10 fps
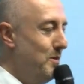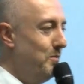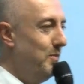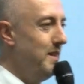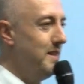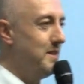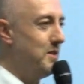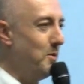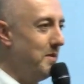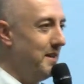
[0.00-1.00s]
please join
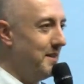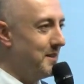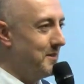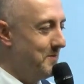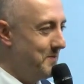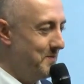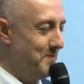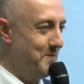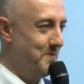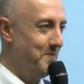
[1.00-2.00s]
me here.
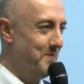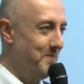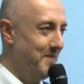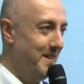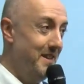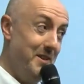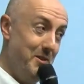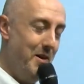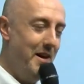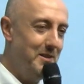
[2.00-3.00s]
You
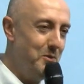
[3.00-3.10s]
had to